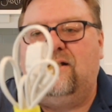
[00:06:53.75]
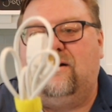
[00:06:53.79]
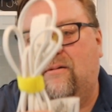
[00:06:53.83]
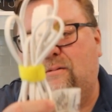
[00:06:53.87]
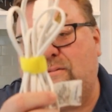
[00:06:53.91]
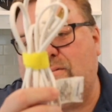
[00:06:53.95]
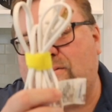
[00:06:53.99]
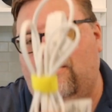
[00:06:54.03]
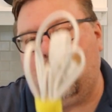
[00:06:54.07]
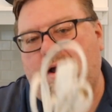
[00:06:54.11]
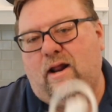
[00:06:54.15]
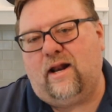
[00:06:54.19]

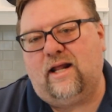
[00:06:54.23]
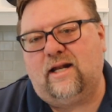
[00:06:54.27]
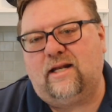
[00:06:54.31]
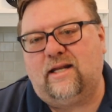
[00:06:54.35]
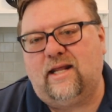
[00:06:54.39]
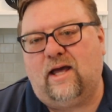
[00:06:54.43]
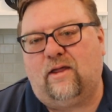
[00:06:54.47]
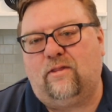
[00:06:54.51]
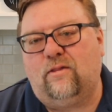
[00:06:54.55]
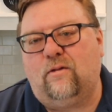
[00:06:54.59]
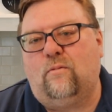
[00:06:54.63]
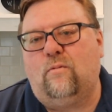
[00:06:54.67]
run it
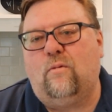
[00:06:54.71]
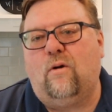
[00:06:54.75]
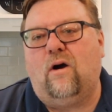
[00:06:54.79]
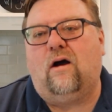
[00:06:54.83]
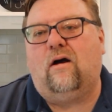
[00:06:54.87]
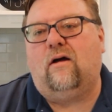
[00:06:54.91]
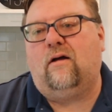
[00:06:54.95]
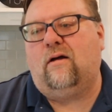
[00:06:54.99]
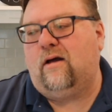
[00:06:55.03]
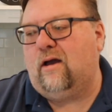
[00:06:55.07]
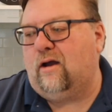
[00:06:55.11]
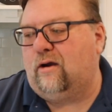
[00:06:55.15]
down the
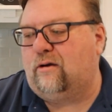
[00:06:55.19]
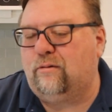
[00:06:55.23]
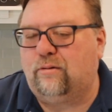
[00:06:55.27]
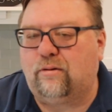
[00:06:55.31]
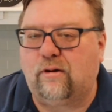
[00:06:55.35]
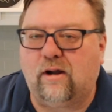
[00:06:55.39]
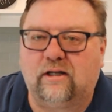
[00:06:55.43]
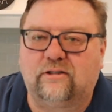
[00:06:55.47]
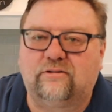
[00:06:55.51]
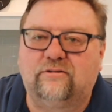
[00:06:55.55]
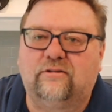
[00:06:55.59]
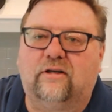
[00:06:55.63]
wall,
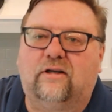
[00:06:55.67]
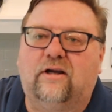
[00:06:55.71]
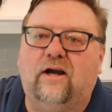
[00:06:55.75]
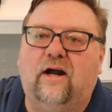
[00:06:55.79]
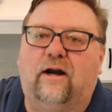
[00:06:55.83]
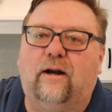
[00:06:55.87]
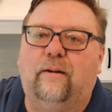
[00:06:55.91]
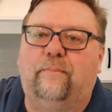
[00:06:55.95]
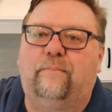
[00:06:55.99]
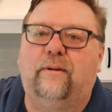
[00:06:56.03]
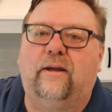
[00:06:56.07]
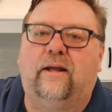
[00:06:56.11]
across the
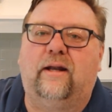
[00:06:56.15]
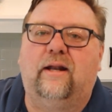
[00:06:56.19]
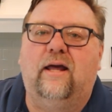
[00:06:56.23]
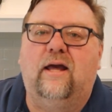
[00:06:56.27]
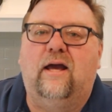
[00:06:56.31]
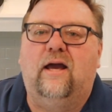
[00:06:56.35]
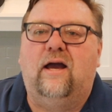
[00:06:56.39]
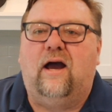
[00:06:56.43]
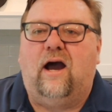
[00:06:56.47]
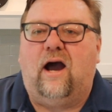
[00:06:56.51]
carpet,